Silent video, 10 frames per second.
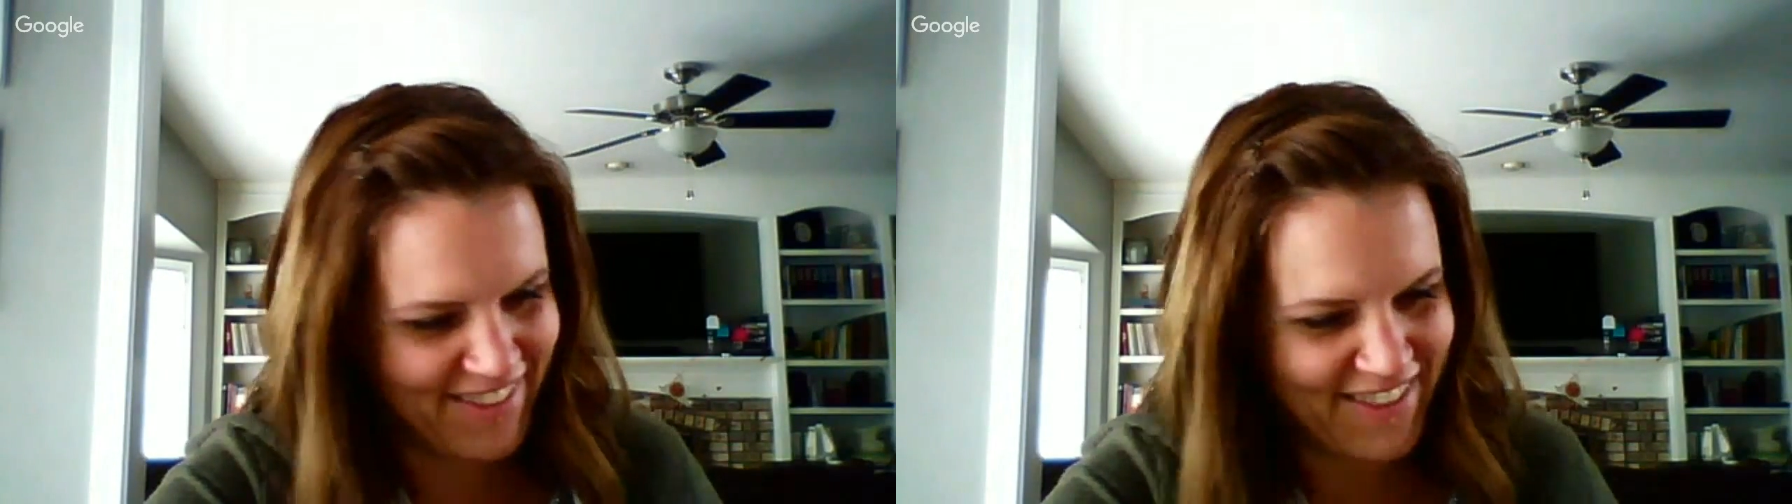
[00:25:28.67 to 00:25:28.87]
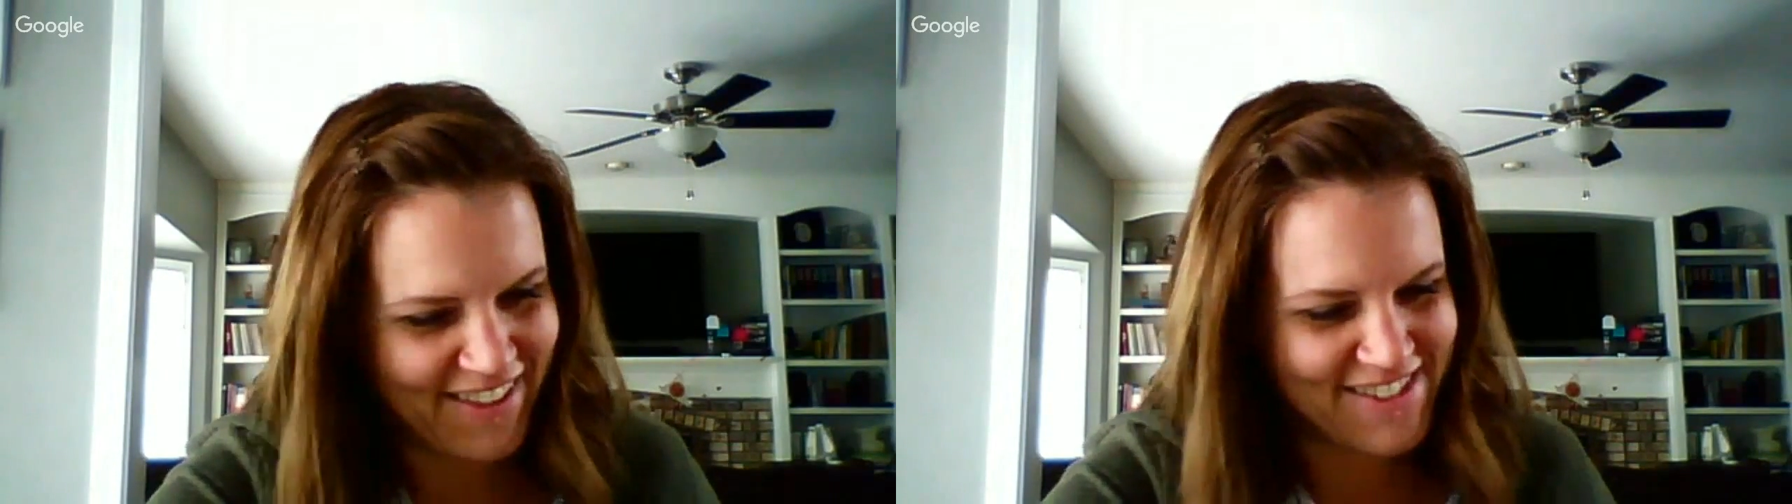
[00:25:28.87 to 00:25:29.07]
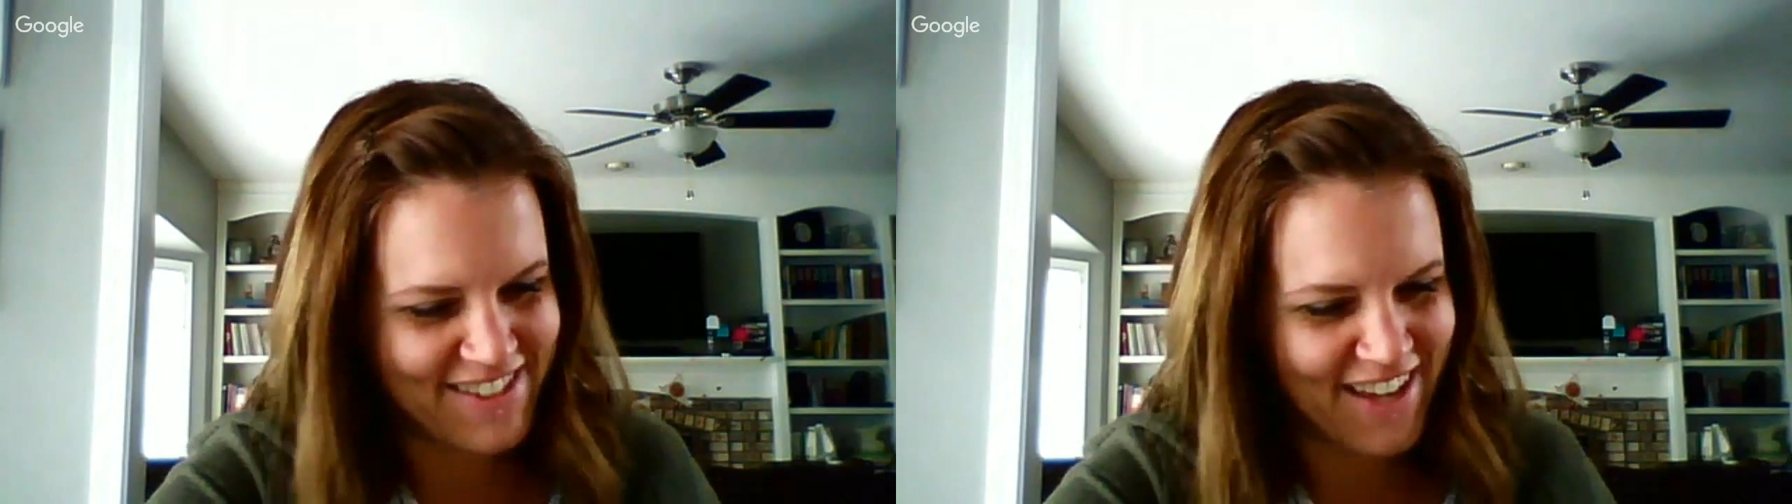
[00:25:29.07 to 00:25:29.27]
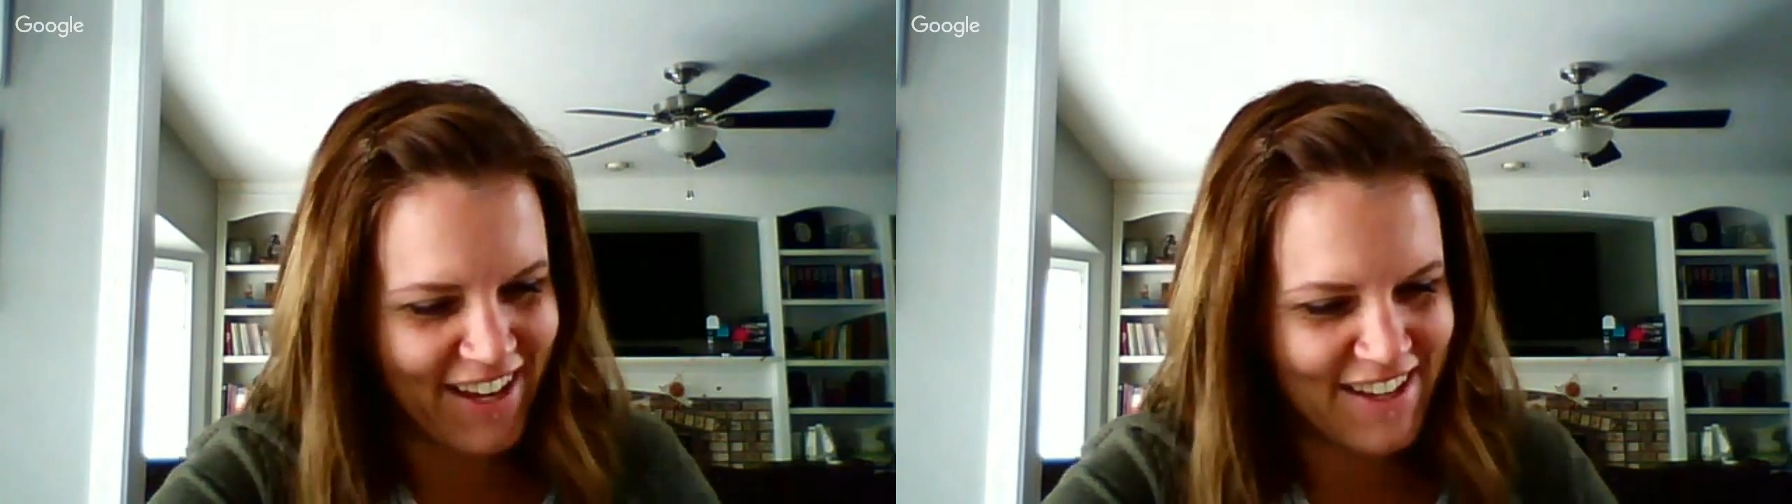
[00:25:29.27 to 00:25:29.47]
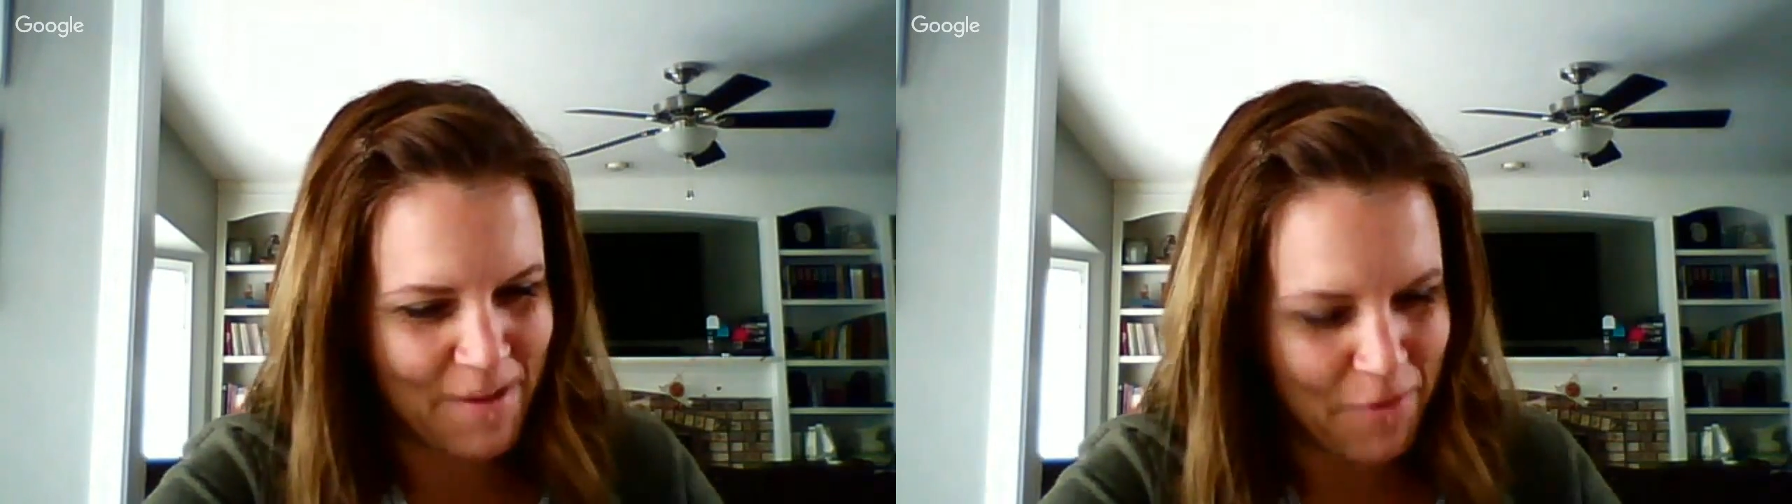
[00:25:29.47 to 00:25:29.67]
the
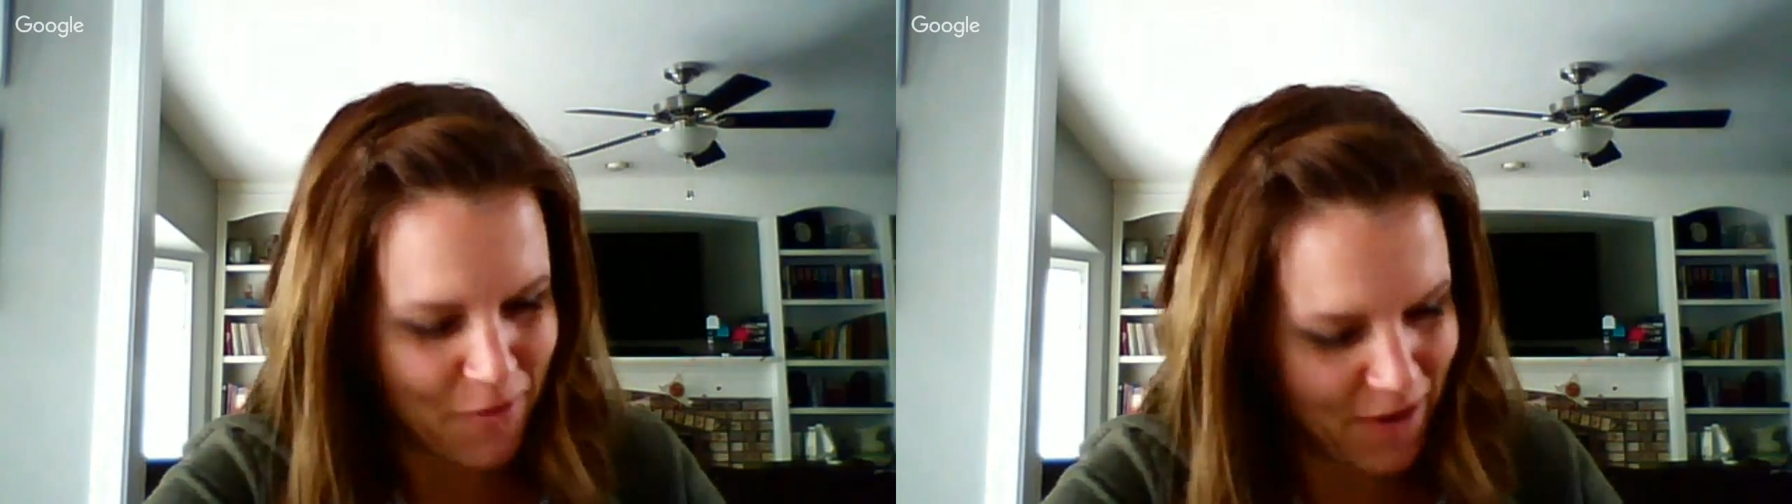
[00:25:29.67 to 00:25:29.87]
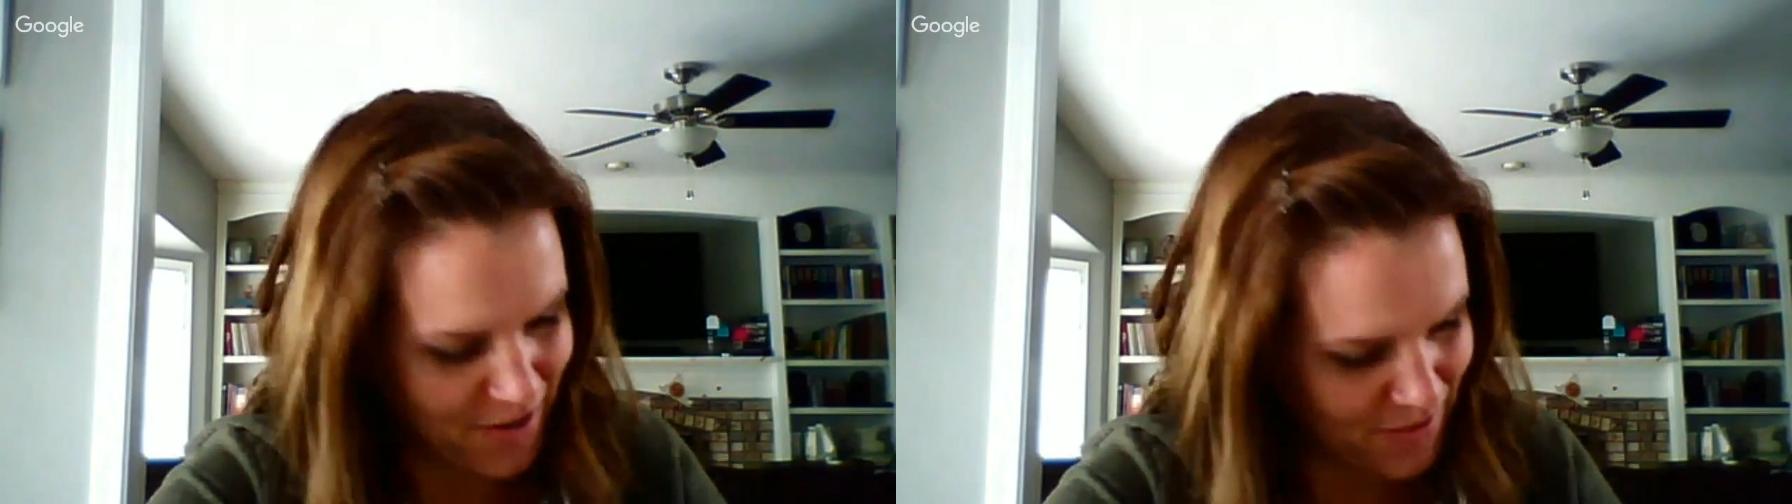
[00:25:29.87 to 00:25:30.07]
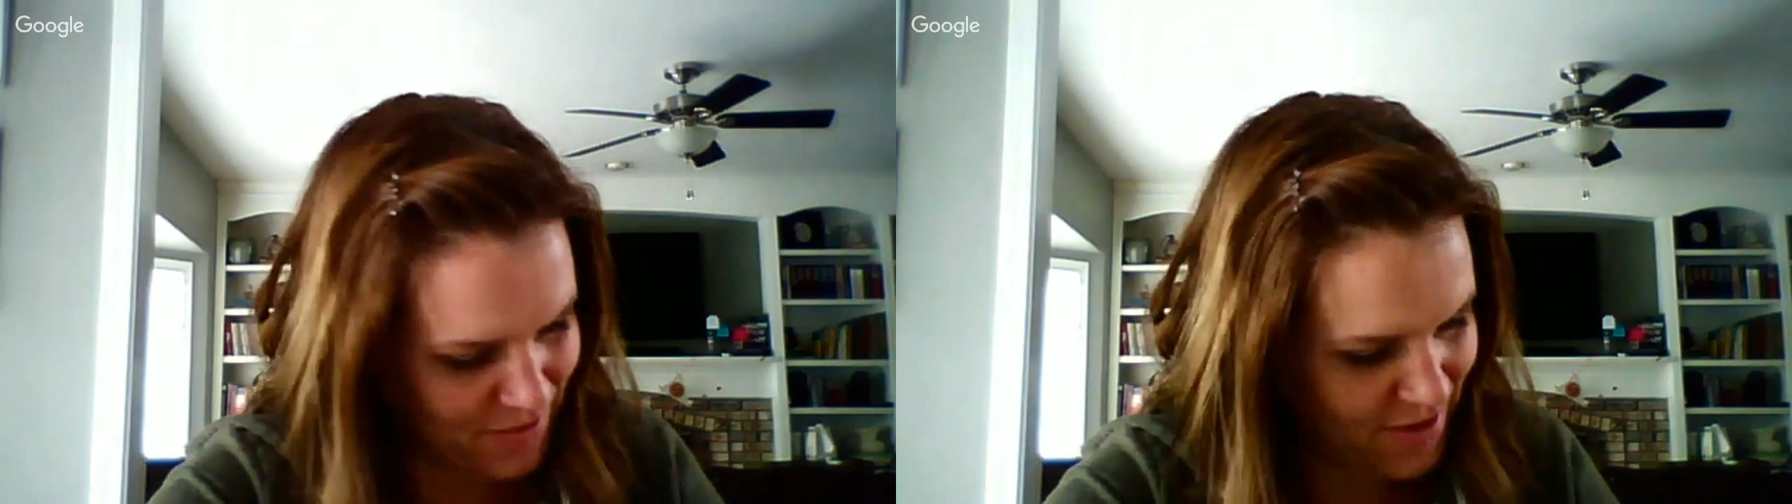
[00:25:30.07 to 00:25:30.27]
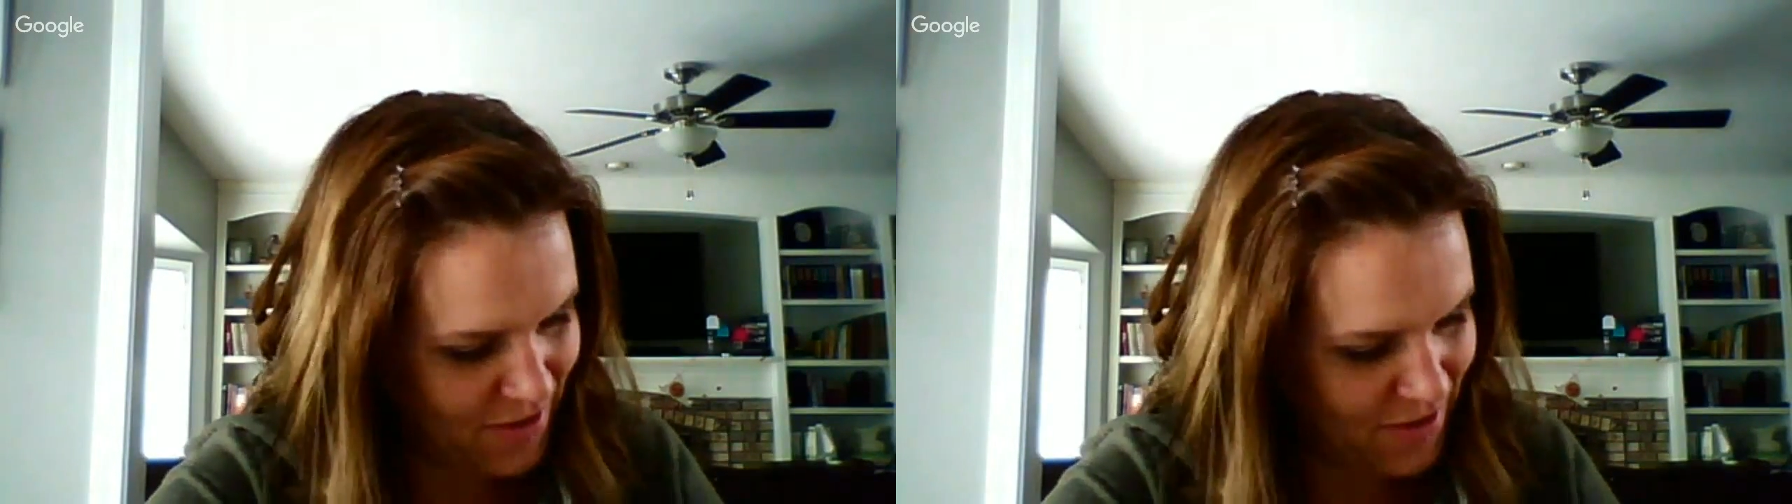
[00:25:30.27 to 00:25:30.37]
second time around,